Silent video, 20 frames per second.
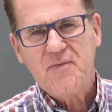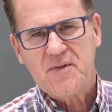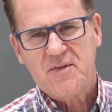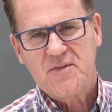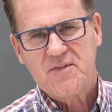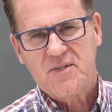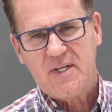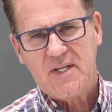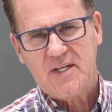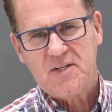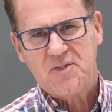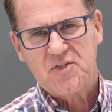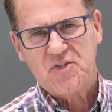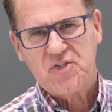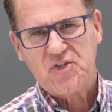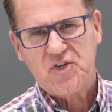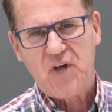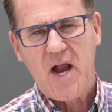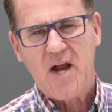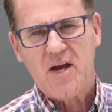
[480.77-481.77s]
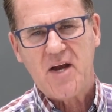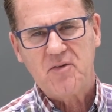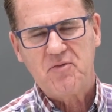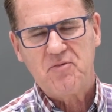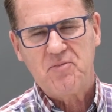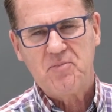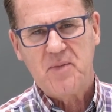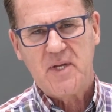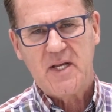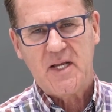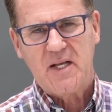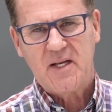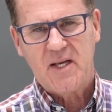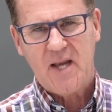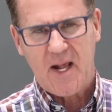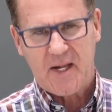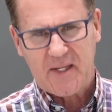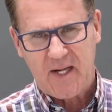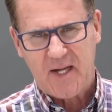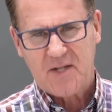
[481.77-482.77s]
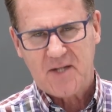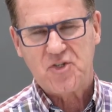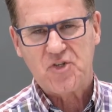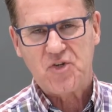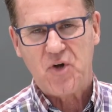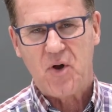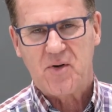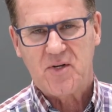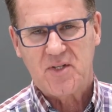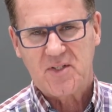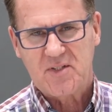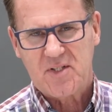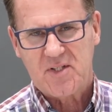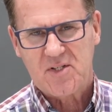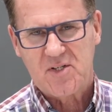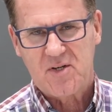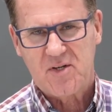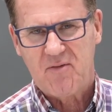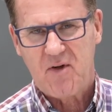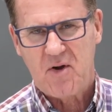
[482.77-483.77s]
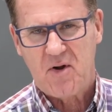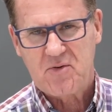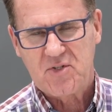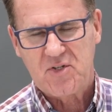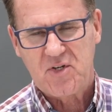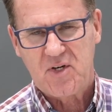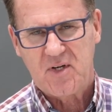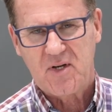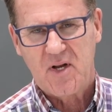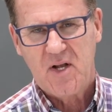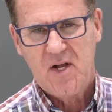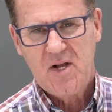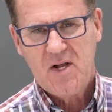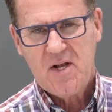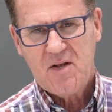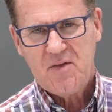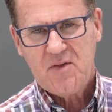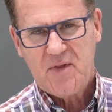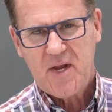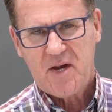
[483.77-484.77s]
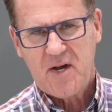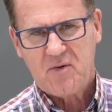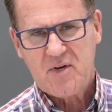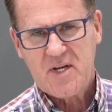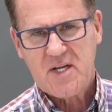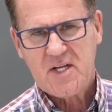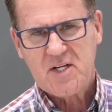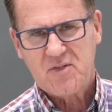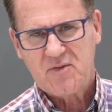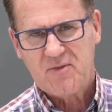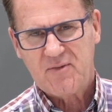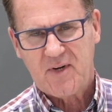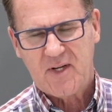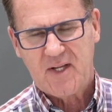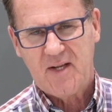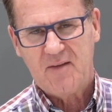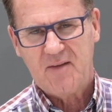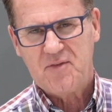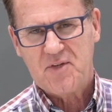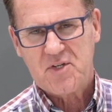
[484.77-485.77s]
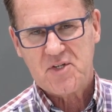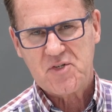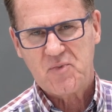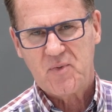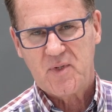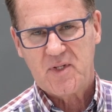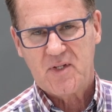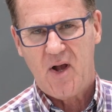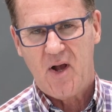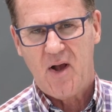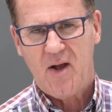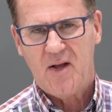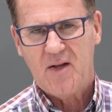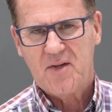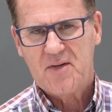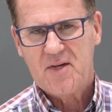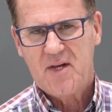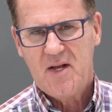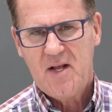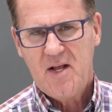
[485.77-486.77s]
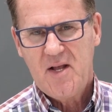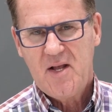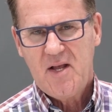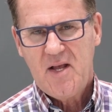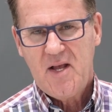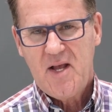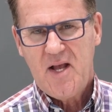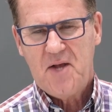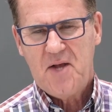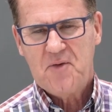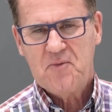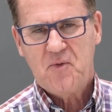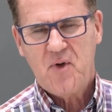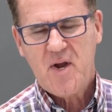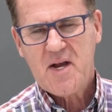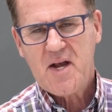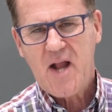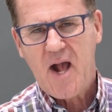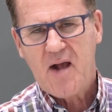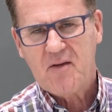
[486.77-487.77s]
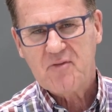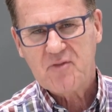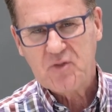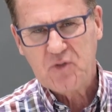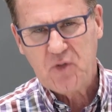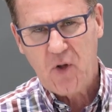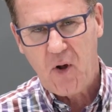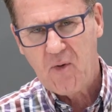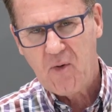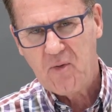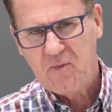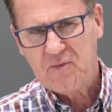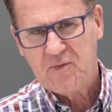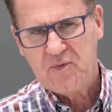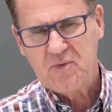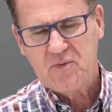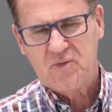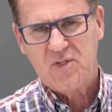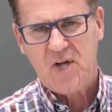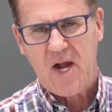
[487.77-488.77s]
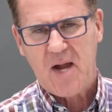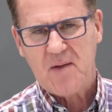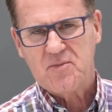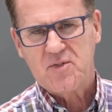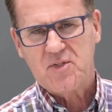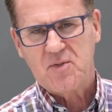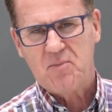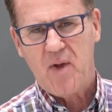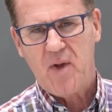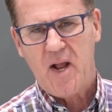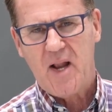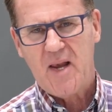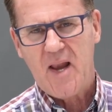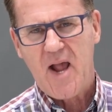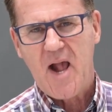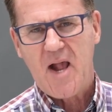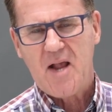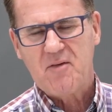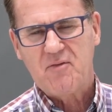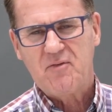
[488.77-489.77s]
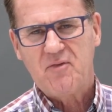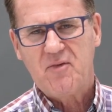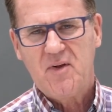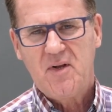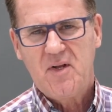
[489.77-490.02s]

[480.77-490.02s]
it inside of me. Like I started this devotion, there is forgiveness with God. And when I've gone through times in my life